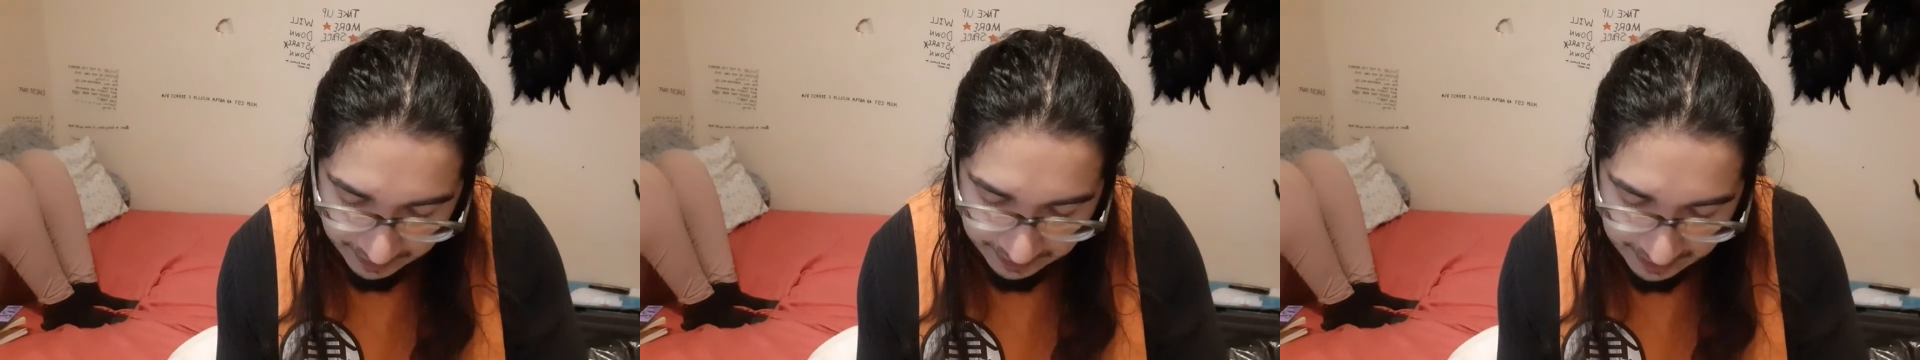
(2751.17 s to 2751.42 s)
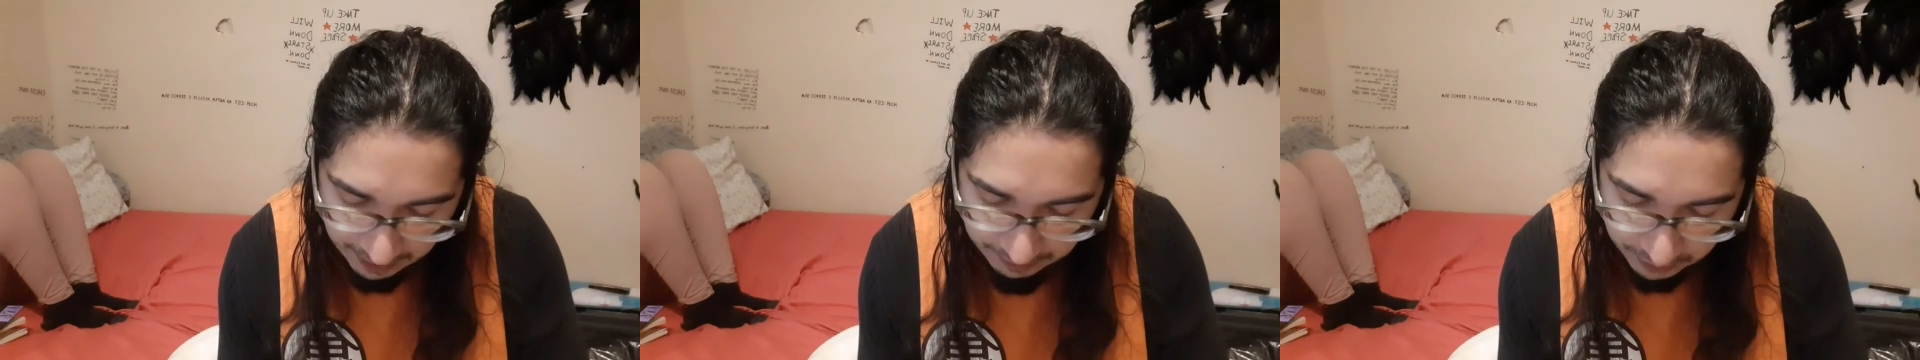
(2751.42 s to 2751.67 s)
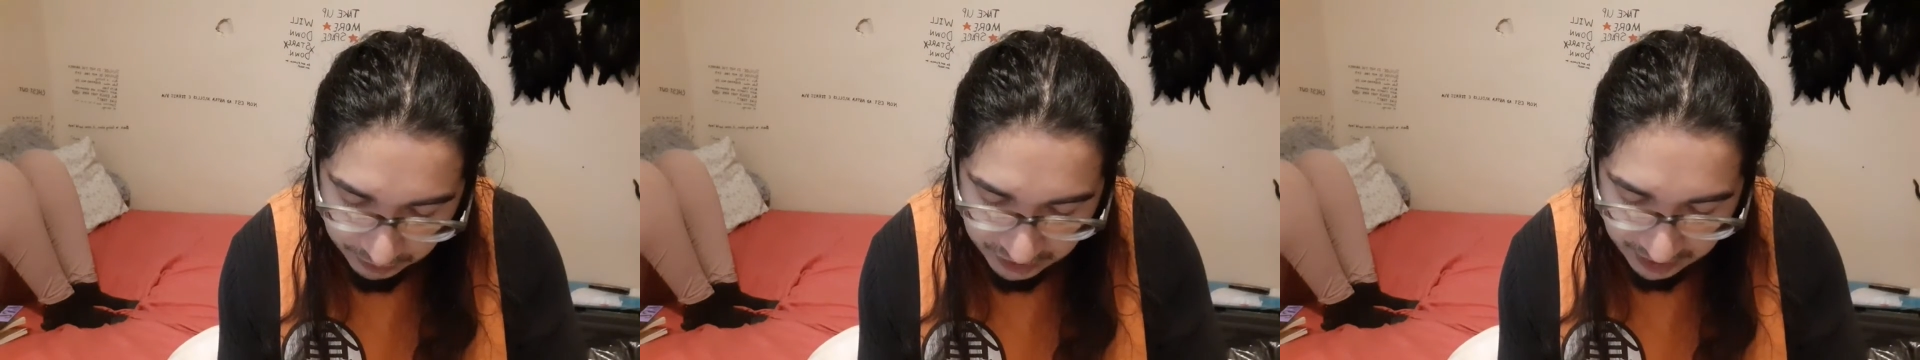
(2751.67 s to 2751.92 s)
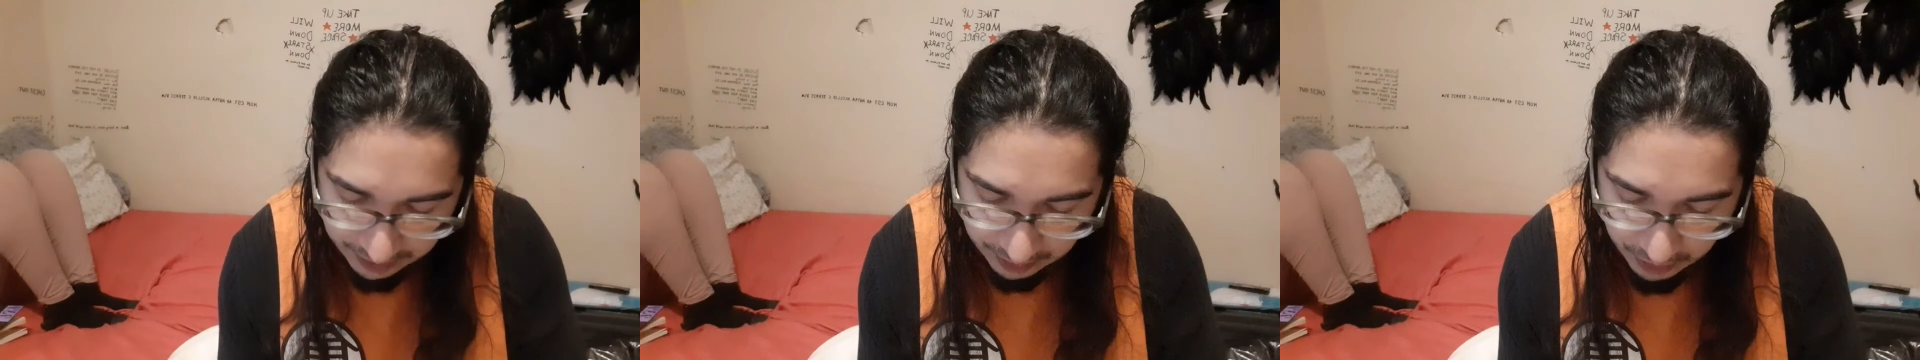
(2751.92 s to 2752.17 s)
Now Moshe
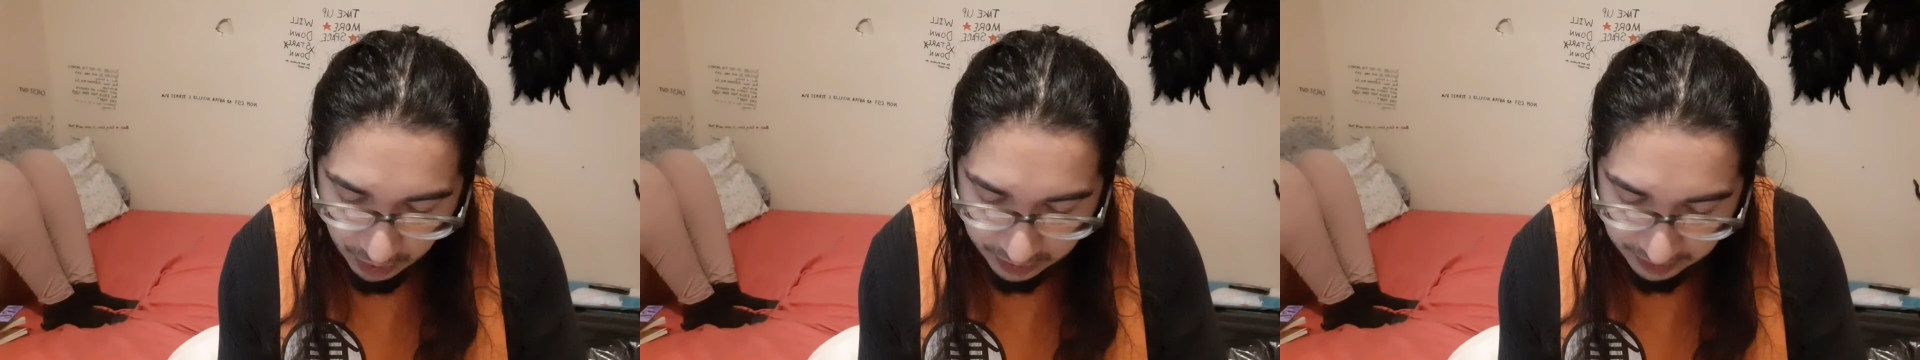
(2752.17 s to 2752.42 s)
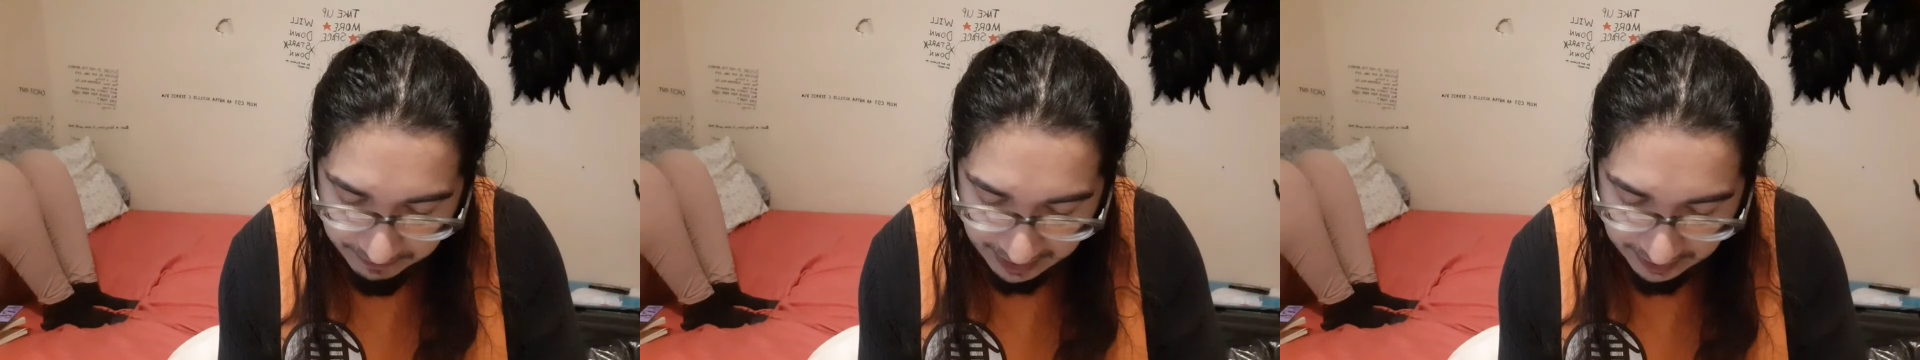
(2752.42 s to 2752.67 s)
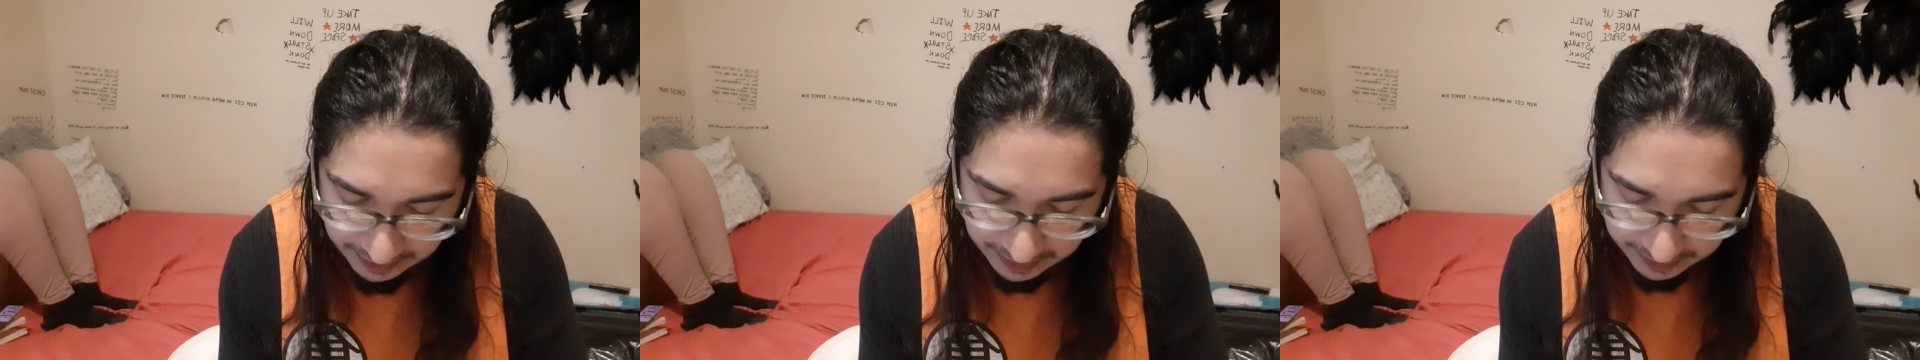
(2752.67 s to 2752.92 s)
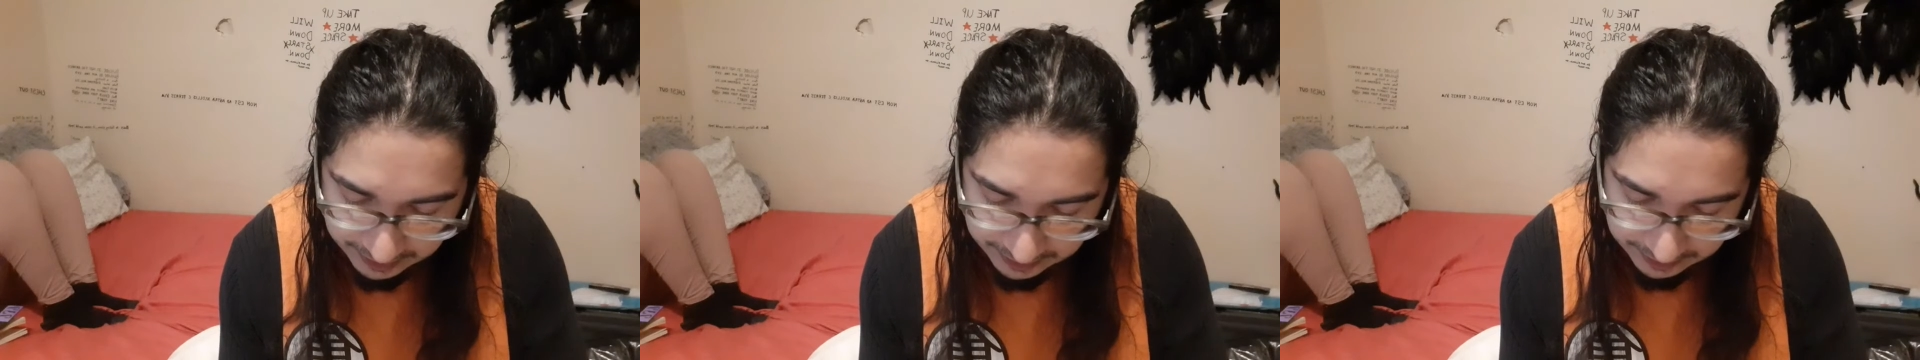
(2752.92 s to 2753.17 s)
in the law commanded
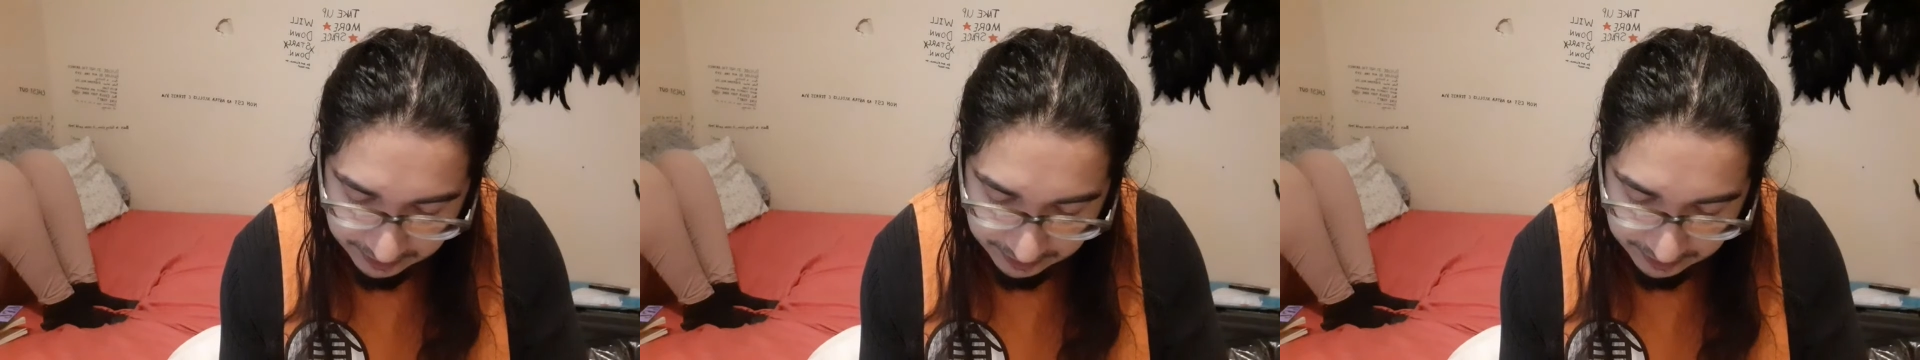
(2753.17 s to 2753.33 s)
us